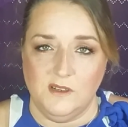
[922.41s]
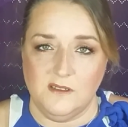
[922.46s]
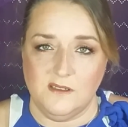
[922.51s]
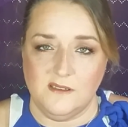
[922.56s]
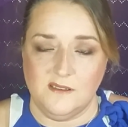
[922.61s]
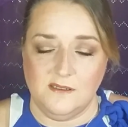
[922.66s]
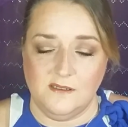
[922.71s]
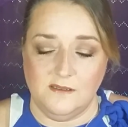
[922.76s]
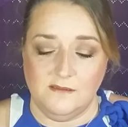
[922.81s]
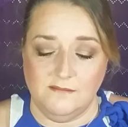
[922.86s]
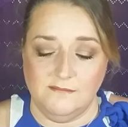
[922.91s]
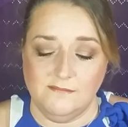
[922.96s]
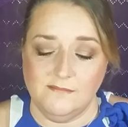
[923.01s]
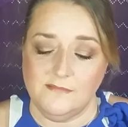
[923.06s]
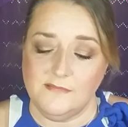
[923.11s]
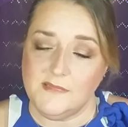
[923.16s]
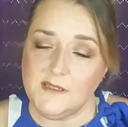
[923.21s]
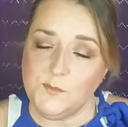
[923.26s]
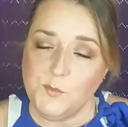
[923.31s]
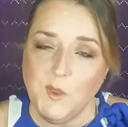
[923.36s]
It's
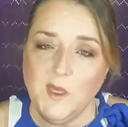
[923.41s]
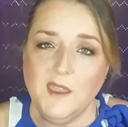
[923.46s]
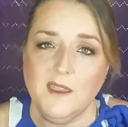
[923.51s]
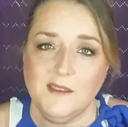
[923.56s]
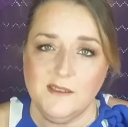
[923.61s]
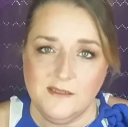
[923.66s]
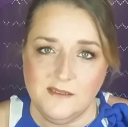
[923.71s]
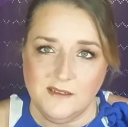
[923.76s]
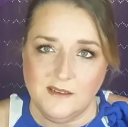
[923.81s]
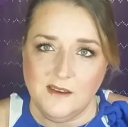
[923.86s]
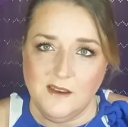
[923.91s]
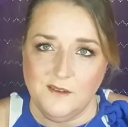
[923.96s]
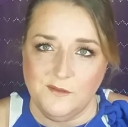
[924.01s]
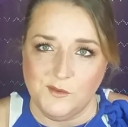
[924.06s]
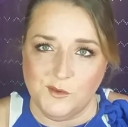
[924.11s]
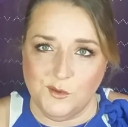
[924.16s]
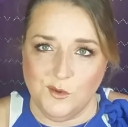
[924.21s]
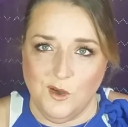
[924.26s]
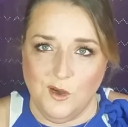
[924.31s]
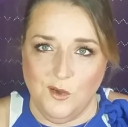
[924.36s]
plastic
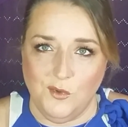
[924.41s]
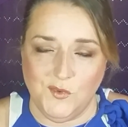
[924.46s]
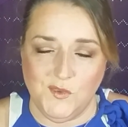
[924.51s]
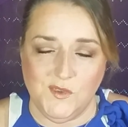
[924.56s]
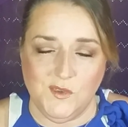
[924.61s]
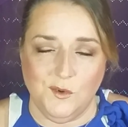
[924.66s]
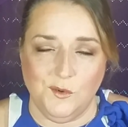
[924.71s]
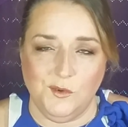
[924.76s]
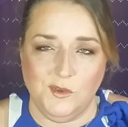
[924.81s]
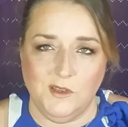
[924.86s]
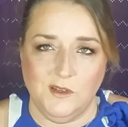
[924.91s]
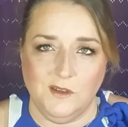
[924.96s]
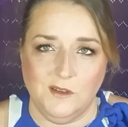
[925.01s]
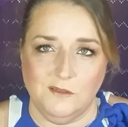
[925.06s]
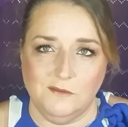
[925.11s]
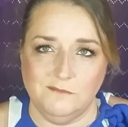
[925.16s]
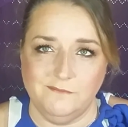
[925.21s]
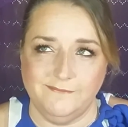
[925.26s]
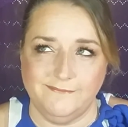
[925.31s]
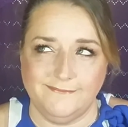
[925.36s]
after all, so you
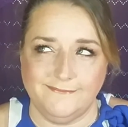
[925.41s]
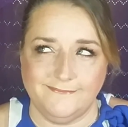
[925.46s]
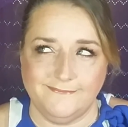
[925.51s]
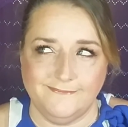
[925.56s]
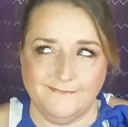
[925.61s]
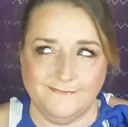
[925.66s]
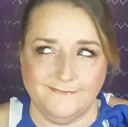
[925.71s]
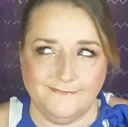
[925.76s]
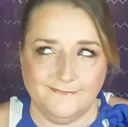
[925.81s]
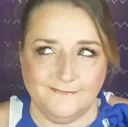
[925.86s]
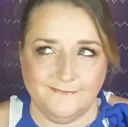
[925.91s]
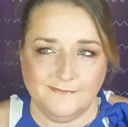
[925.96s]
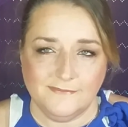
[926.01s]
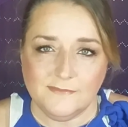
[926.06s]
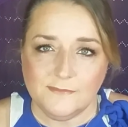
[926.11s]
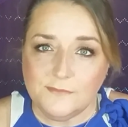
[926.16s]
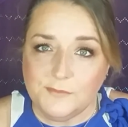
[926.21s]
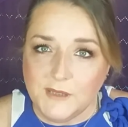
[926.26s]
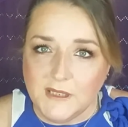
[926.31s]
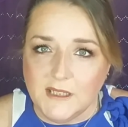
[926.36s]
know,
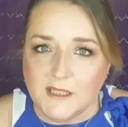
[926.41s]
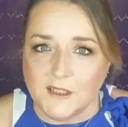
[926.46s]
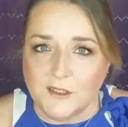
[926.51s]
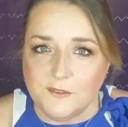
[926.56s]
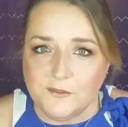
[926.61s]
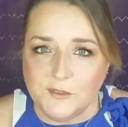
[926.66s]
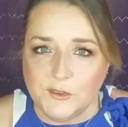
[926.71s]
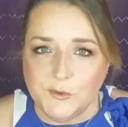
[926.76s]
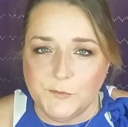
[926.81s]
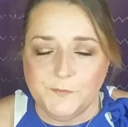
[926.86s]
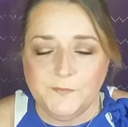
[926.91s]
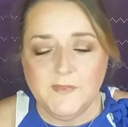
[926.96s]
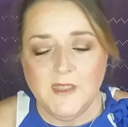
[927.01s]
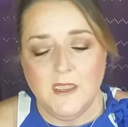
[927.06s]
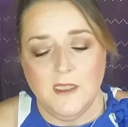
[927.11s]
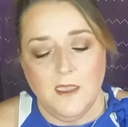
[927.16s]
be careful.